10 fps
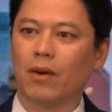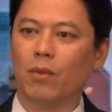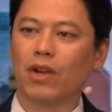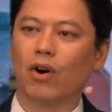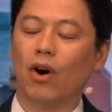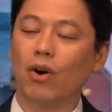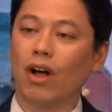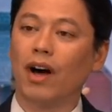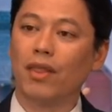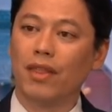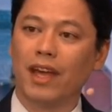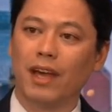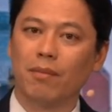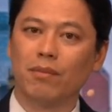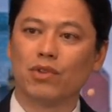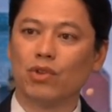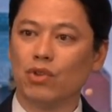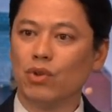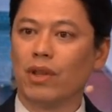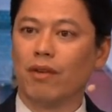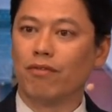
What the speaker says: we call on them to do them